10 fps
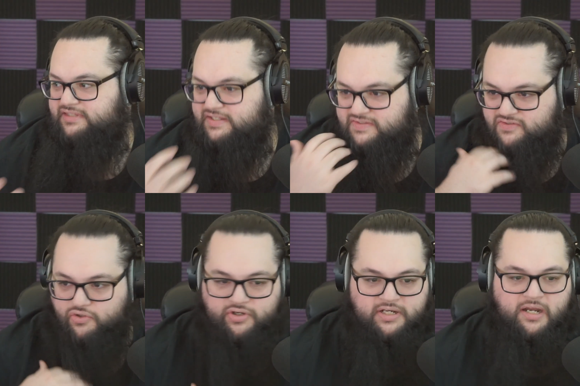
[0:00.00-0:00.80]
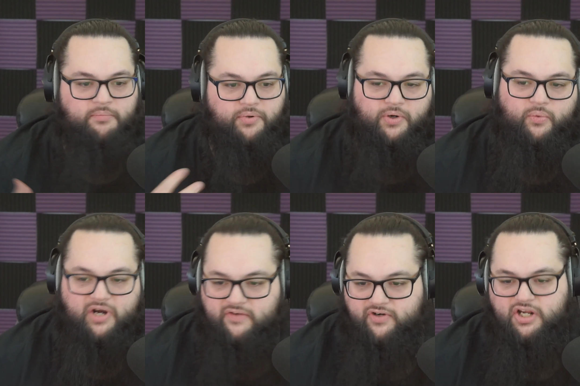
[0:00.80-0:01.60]
this certain number or
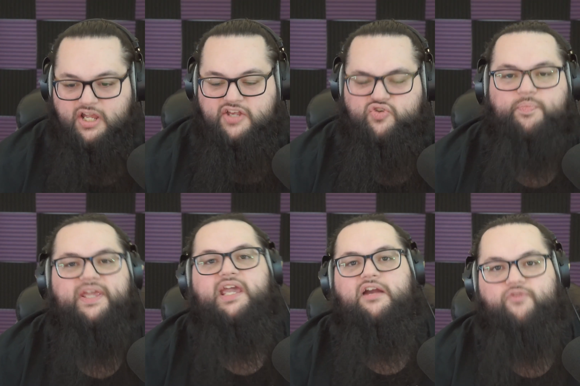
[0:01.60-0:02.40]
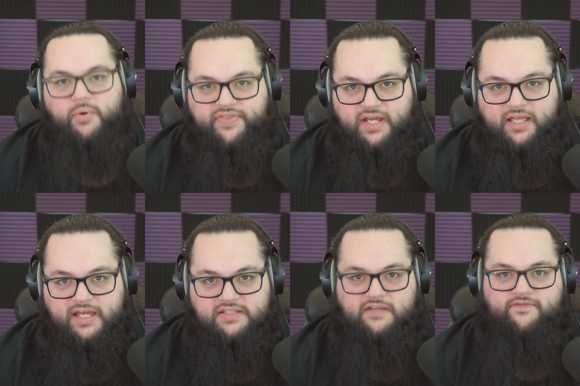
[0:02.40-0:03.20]
whatever. So be careful with that,
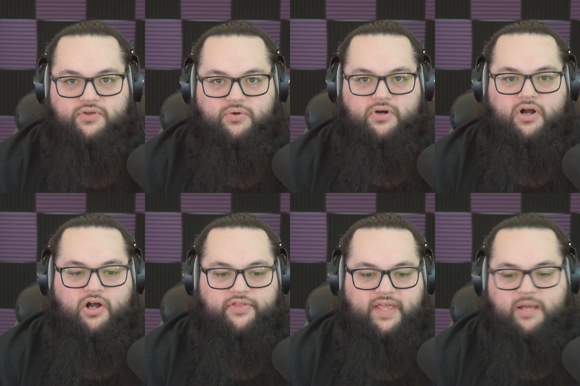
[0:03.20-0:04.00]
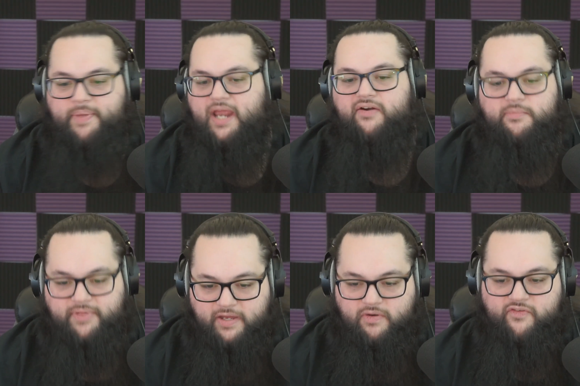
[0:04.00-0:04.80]
guys. If you're on like a parent
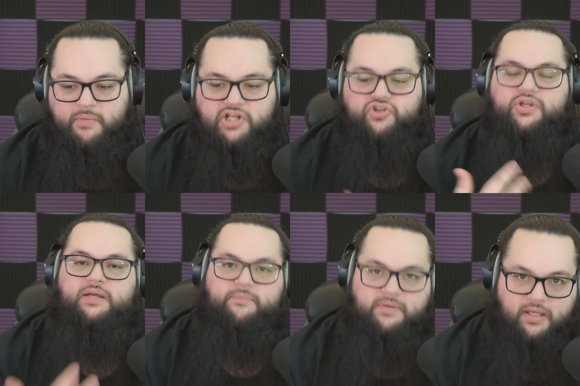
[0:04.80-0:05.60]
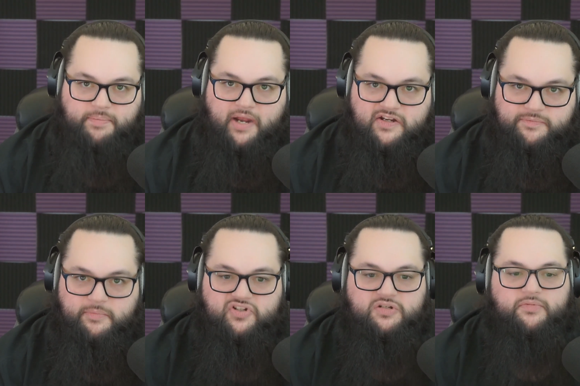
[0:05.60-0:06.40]
plan or whatever, make sure you get parents'
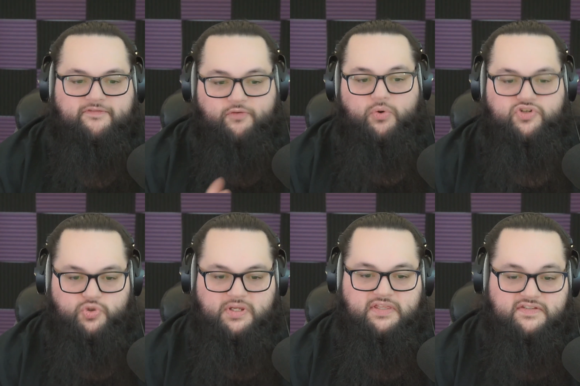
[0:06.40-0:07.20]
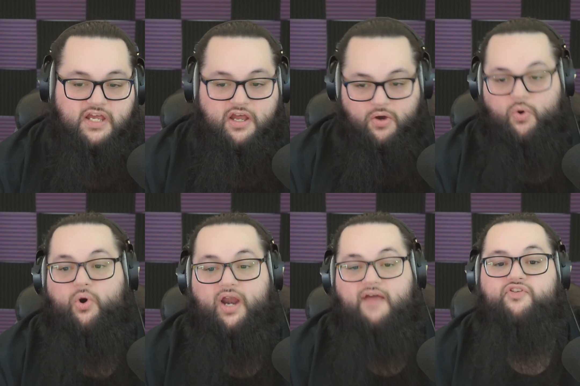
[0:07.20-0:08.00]
permission before doing this
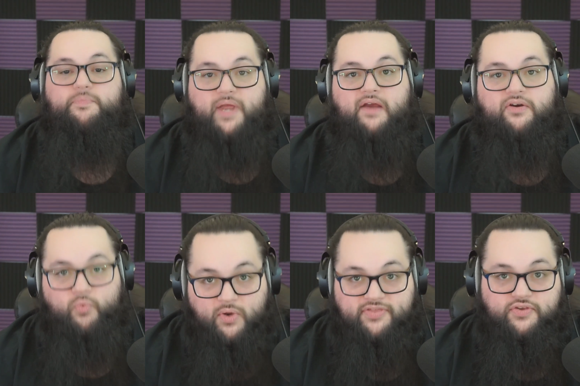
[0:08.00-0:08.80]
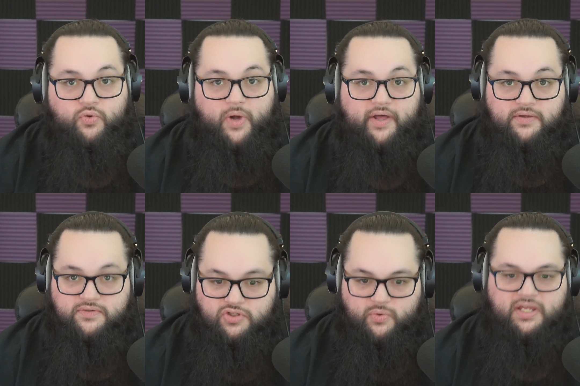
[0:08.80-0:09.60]
or have your parent with you while
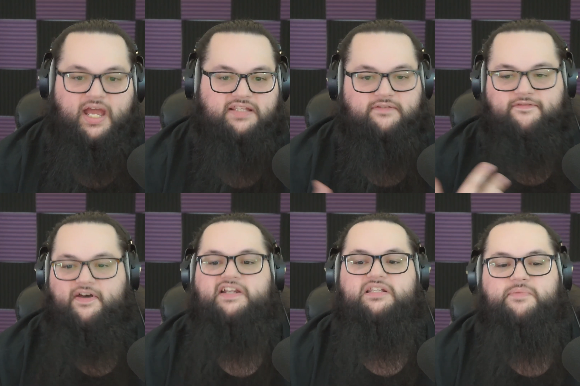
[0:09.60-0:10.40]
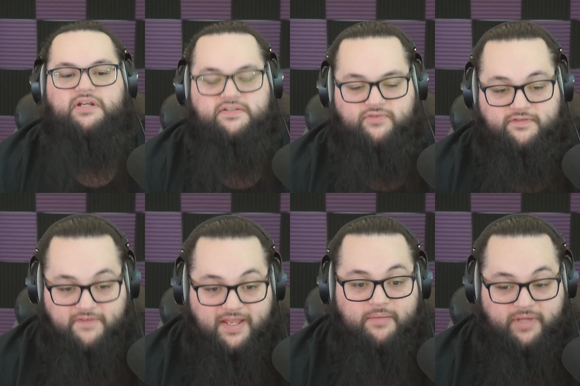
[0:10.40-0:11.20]
you do it as a fun experience for the
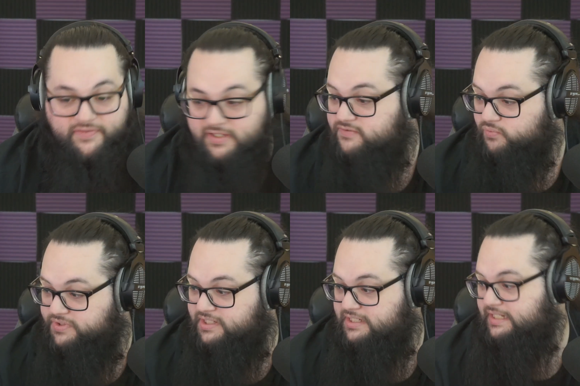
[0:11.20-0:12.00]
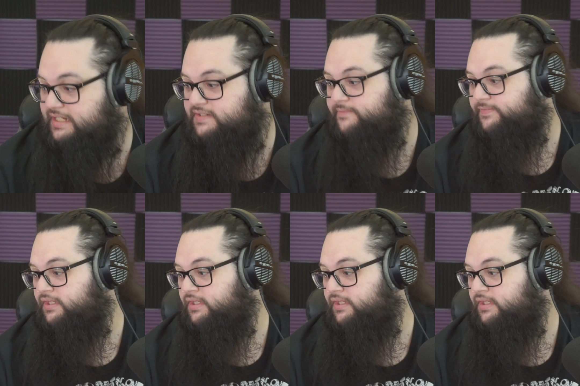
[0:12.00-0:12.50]
family. I think it's really neat.